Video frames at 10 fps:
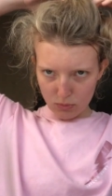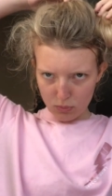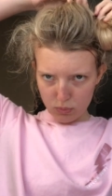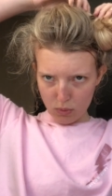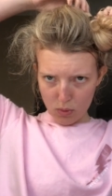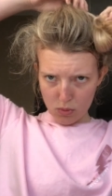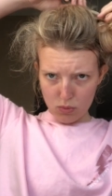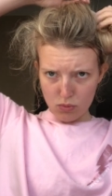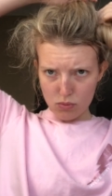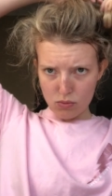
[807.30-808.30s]

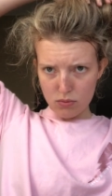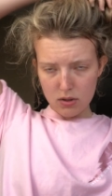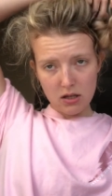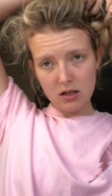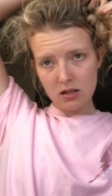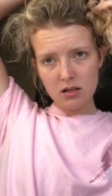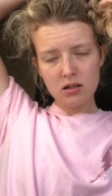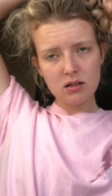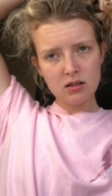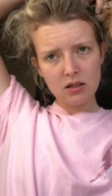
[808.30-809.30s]
Whoa.
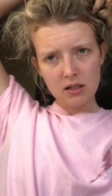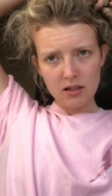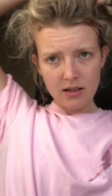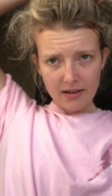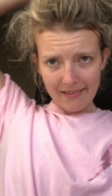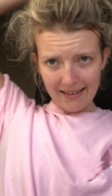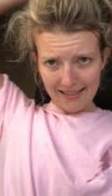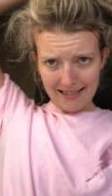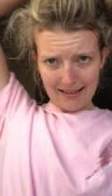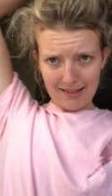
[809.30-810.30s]
I
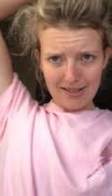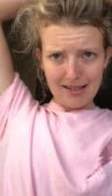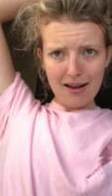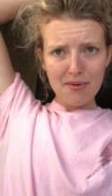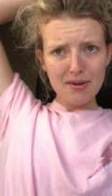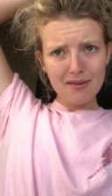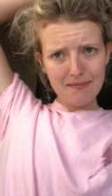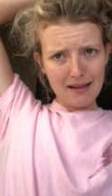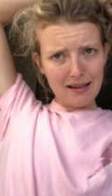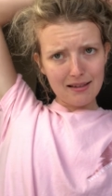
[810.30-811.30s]
just had a shower
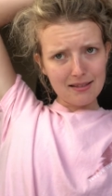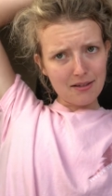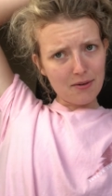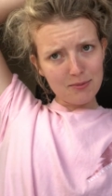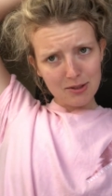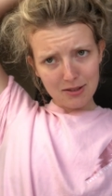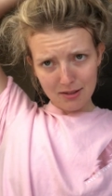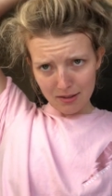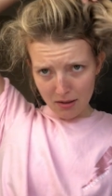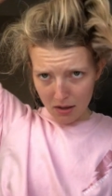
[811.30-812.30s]
and so I'm just